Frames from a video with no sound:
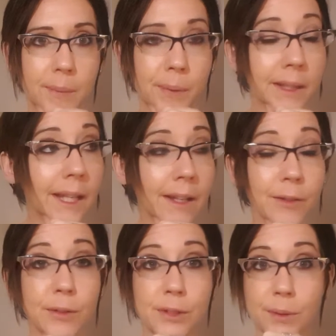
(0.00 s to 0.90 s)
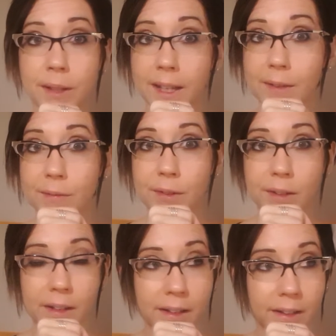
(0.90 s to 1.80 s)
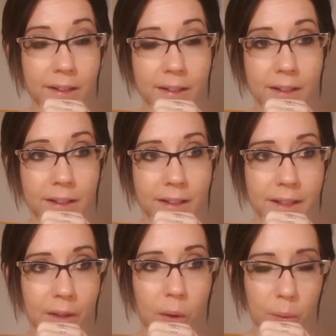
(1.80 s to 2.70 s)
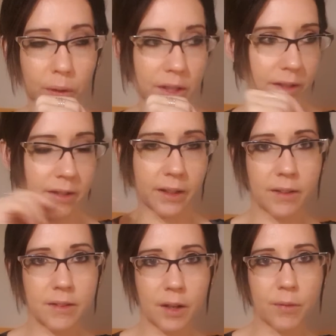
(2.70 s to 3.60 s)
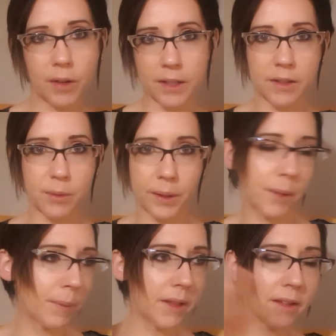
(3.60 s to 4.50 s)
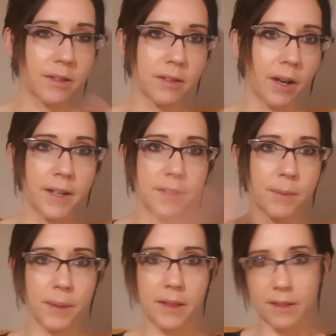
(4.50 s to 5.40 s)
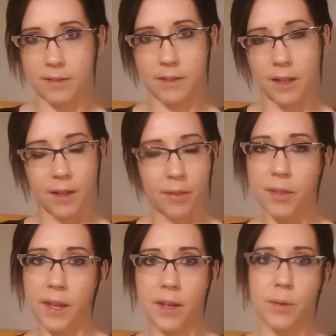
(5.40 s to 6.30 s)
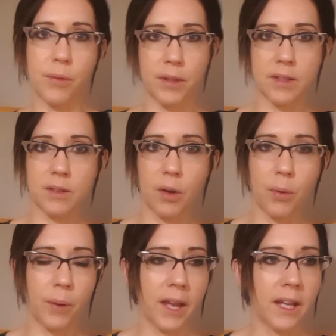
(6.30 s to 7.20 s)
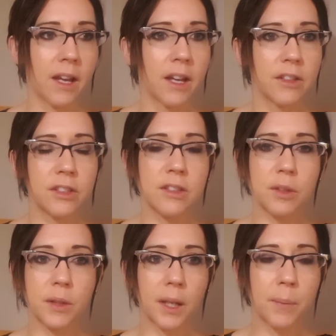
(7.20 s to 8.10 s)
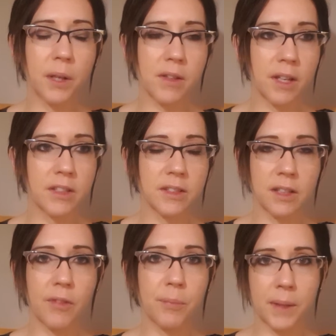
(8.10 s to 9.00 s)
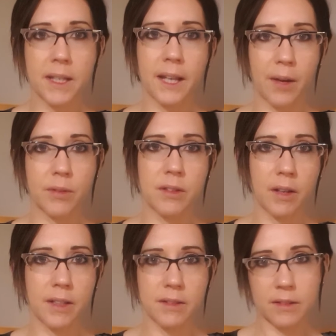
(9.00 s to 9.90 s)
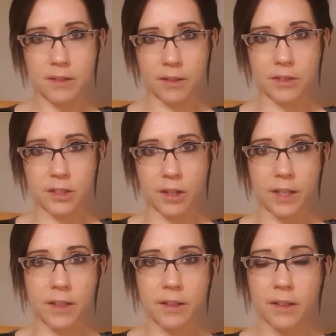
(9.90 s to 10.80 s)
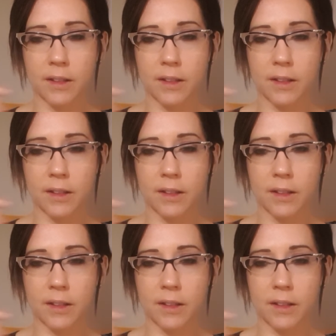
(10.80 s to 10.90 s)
But again, not doing it for like, oh good, because I can start running so I can be this size and be this thin or this goal weight. Just doing it because I just love being outside in the sunshine.